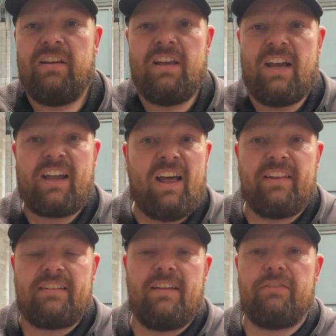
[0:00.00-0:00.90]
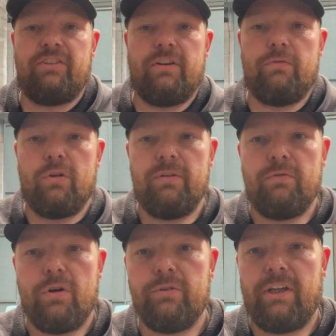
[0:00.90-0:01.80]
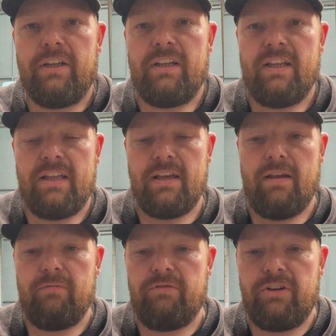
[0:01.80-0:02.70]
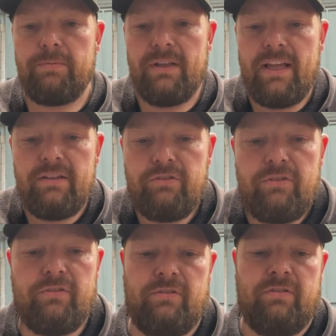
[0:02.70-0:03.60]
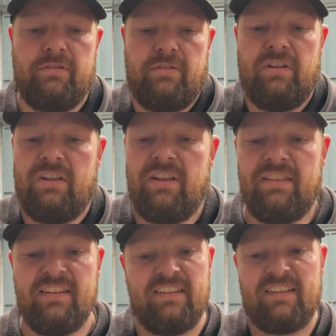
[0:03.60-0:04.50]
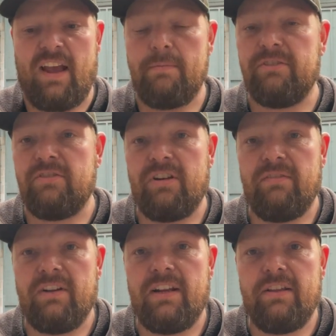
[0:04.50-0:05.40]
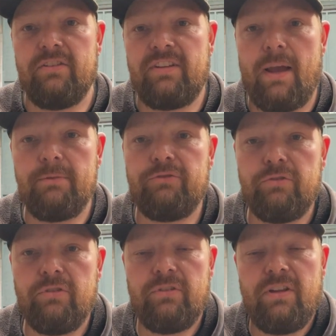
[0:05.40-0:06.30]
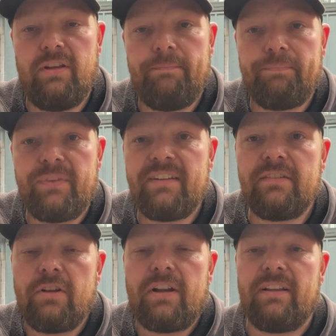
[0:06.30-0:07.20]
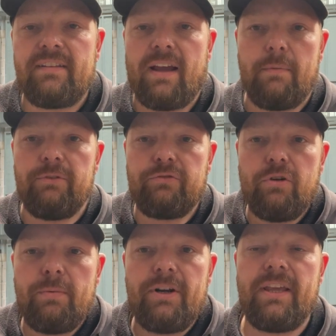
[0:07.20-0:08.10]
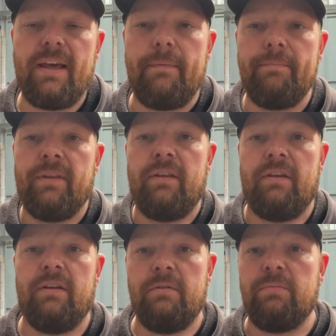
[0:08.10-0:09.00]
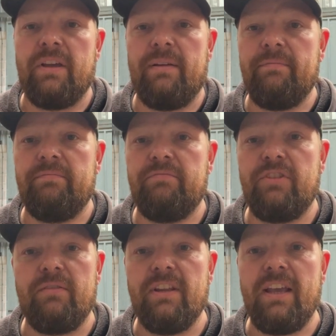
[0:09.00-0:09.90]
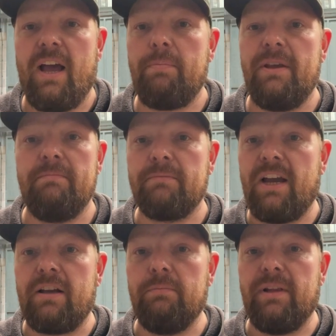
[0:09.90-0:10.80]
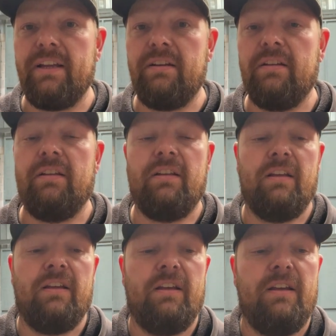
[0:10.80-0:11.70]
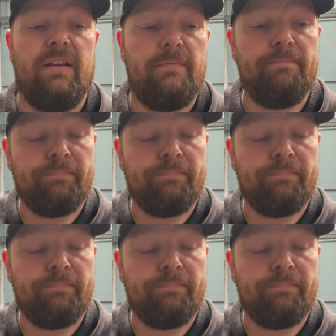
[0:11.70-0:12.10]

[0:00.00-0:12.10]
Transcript: a car that's never seen a rolling road. Fresh built engine. Dizzy timing's not even had a timing strobe. The Dizzy's not had a timing strobe on it yet. But yeah, generally happy. Can't complain. Drove